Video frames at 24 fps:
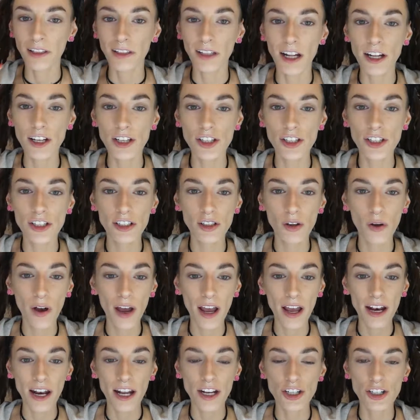let's just go
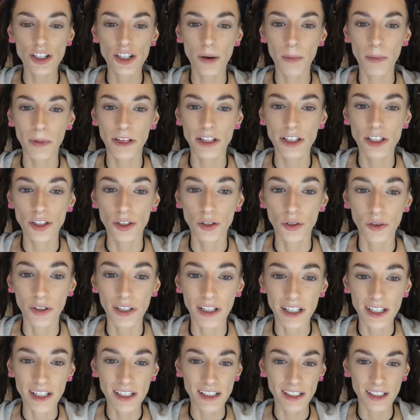ahead and jump into
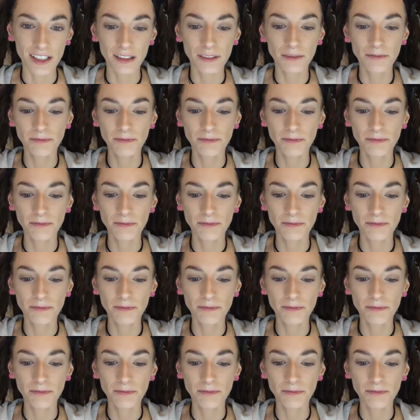it.